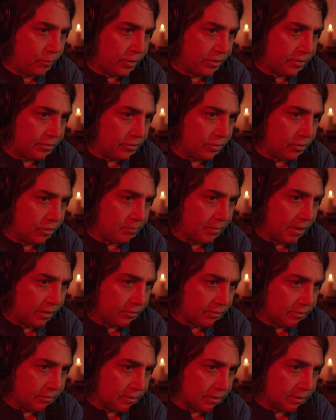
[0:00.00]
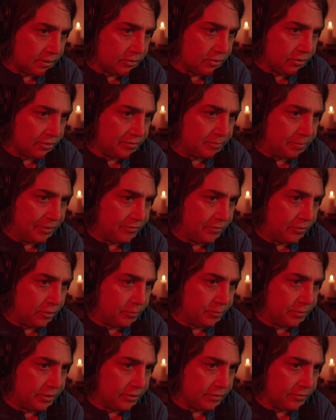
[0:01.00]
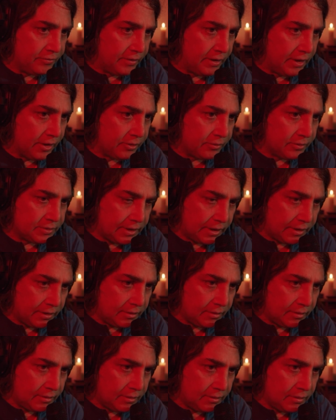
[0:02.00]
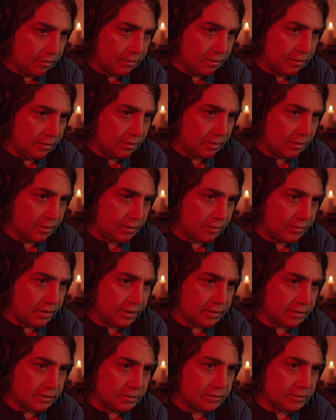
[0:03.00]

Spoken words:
with your mother and you've performed with your father, is that correct?